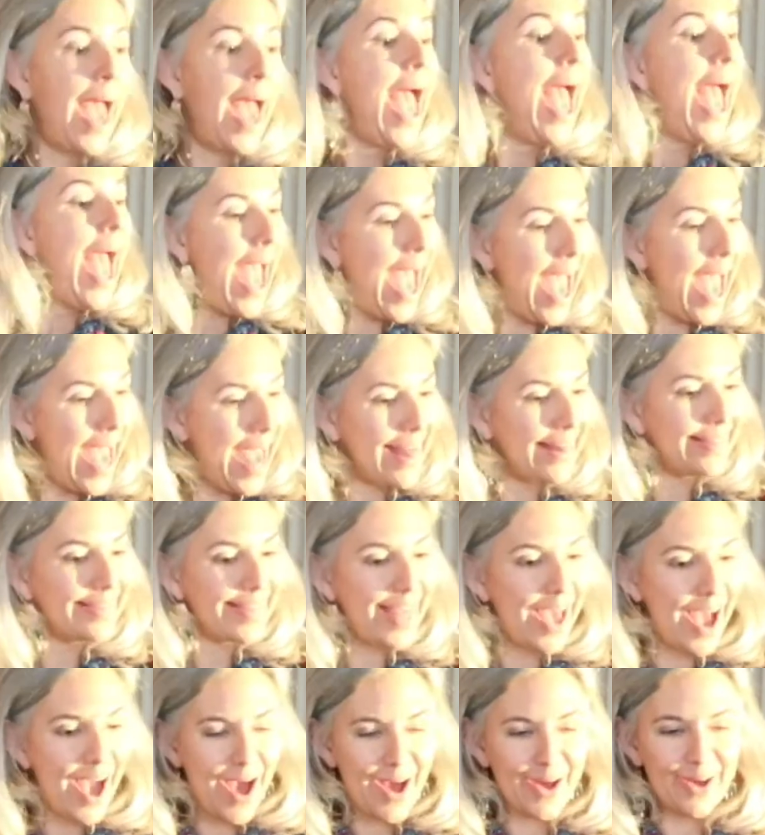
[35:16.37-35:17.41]
And
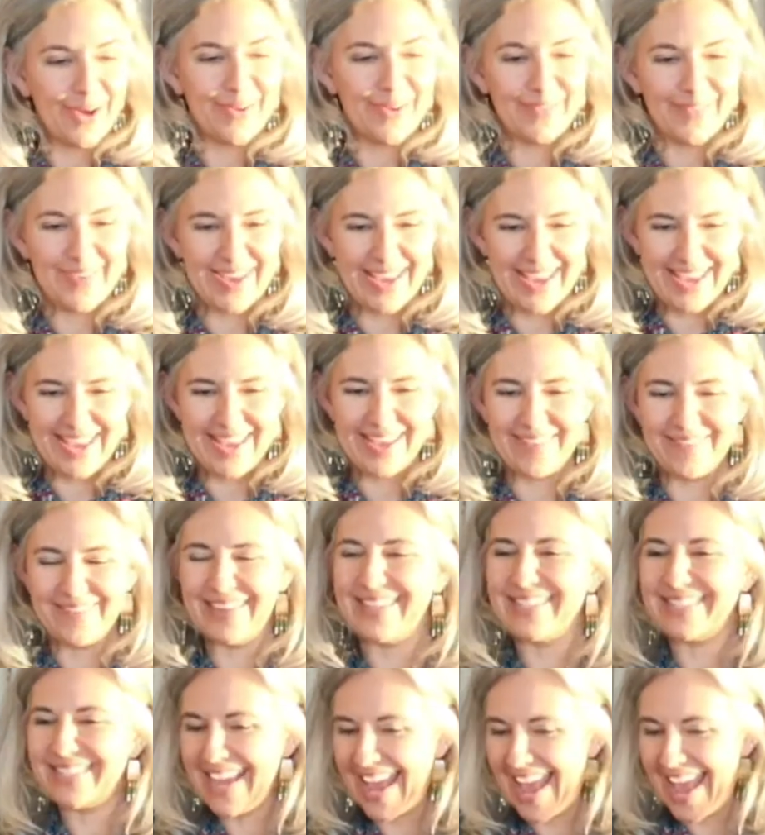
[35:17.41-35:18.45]
the
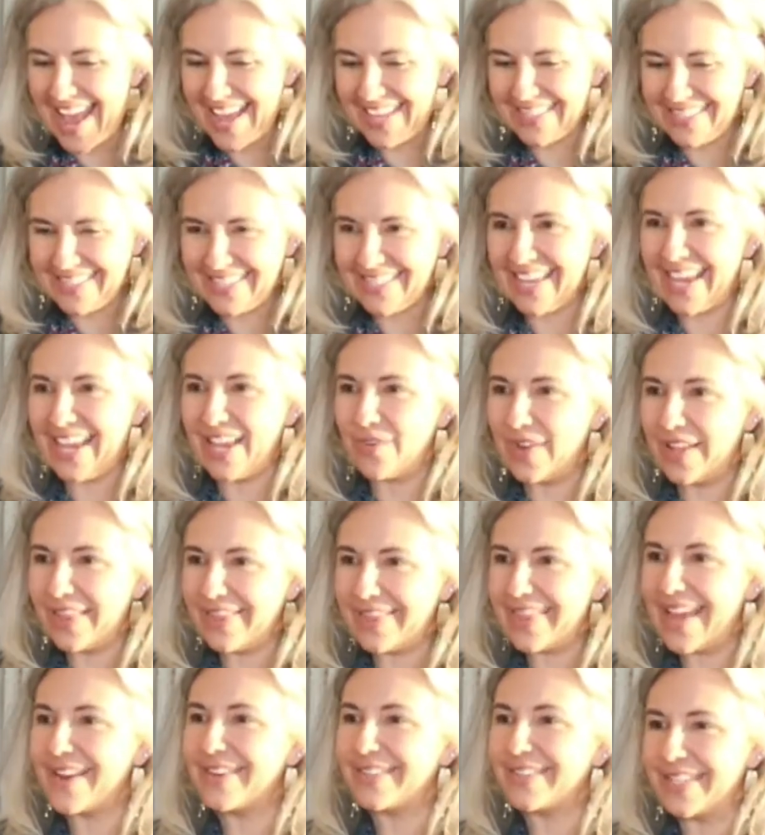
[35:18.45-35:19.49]
women dancing with
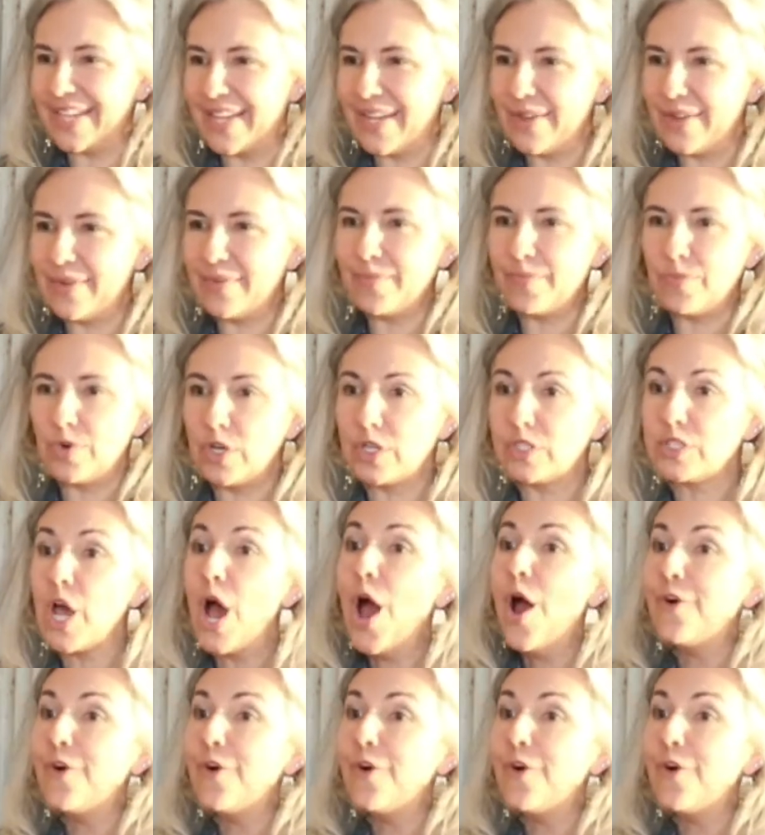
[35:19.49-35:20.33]
their timbrels,